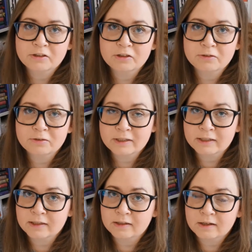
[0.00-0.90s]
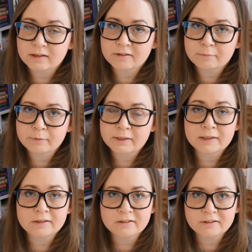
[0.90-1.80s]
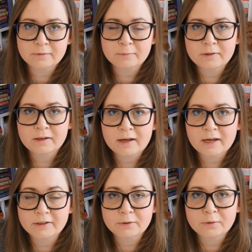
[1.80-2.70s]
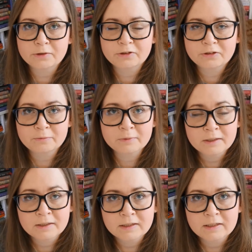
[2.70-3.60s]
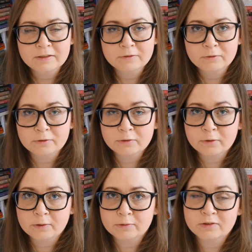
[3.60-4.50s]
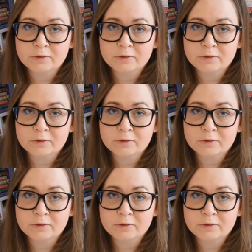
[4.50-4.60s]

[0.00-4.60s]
during a spring, summer, and autumn in the north coast